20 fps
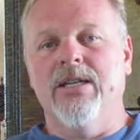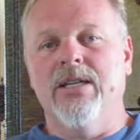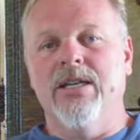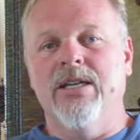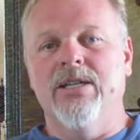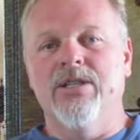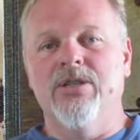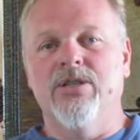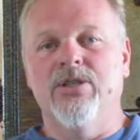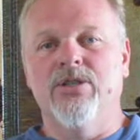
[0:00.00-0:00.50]

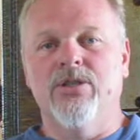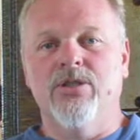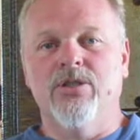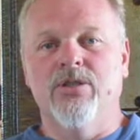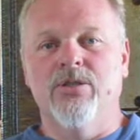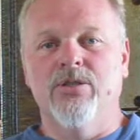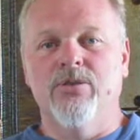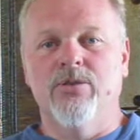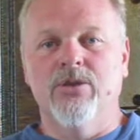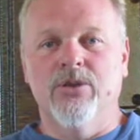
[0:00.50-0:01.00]
is
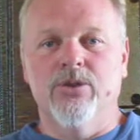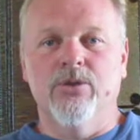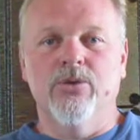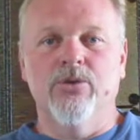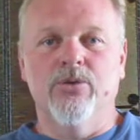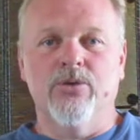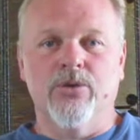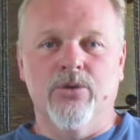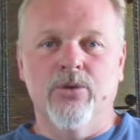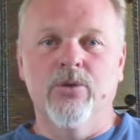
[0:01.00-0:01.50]
to
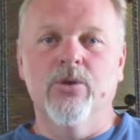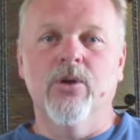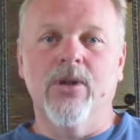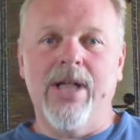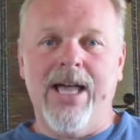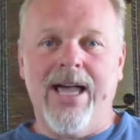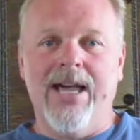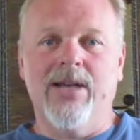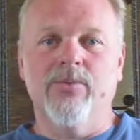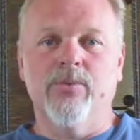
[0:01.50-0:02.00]
use Google
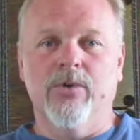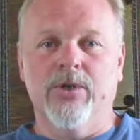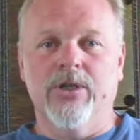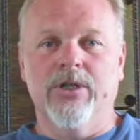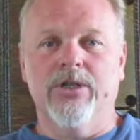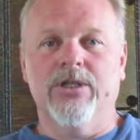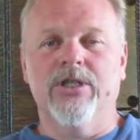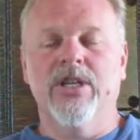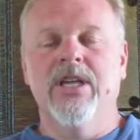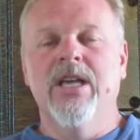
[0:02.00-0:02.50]

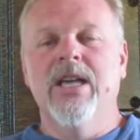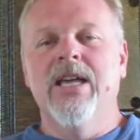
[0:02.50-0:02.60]
AdWords.